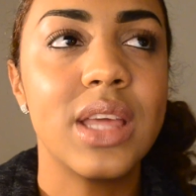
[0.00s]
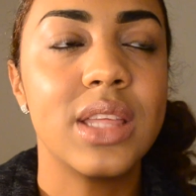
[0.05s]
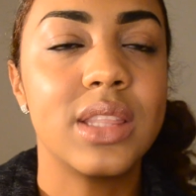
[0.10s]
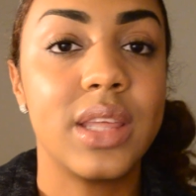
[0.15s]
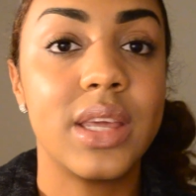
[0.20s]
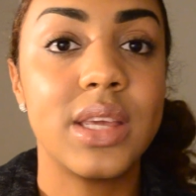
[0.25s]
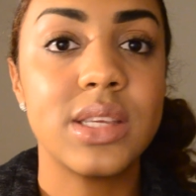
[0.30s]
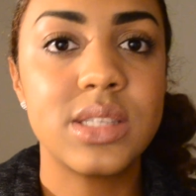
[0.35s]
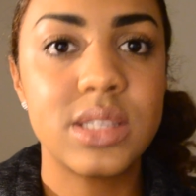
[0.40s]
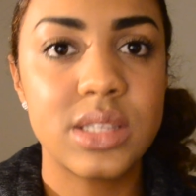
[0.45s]

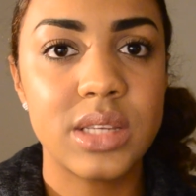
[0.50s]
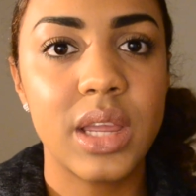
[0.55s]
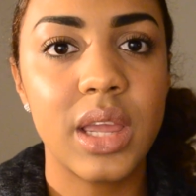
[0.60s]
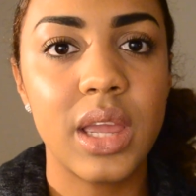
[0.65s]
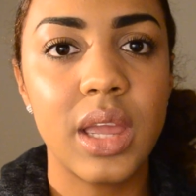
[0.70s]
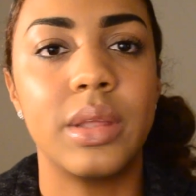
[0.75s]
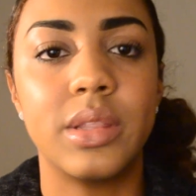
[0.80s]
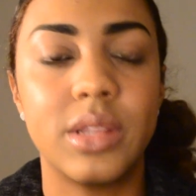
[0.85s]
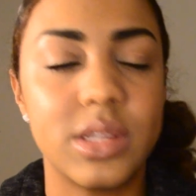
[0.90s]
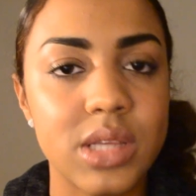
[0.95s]
they
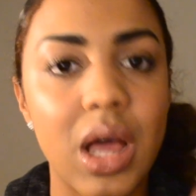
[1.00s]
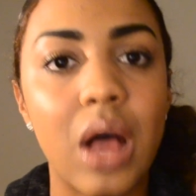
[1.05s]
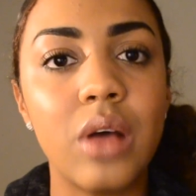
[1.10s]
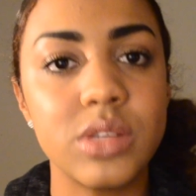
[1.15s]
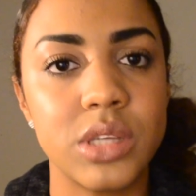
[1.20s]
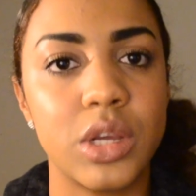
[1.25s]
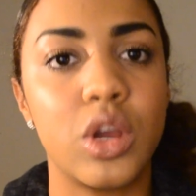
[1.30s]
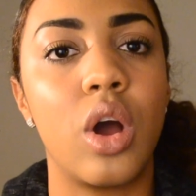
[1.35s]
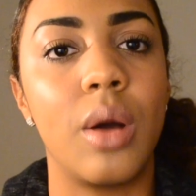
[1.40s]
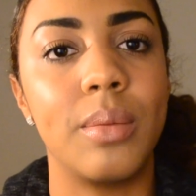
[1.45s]
stay in this
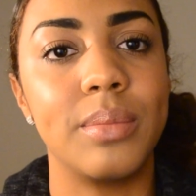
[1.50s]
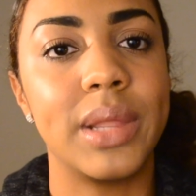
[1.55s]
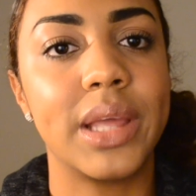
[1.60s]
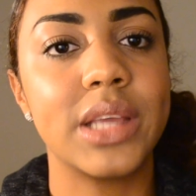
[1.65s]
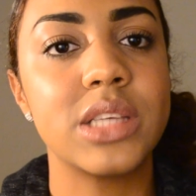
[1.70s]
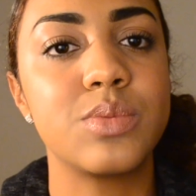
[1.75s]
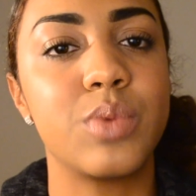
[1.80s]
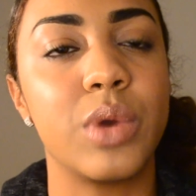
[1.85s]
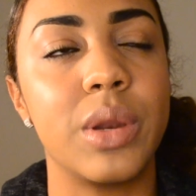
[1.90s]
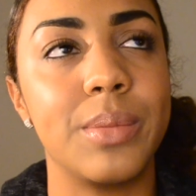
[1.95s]
housing
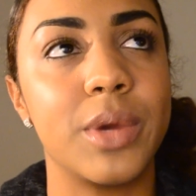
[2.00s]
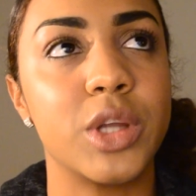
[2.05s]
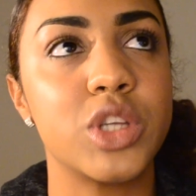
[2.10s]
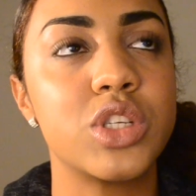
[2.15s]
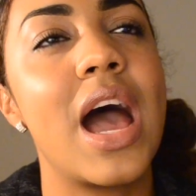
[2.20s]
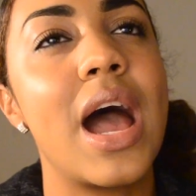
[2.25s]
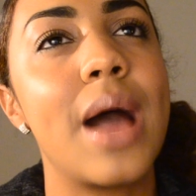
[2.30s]
complex pretty much.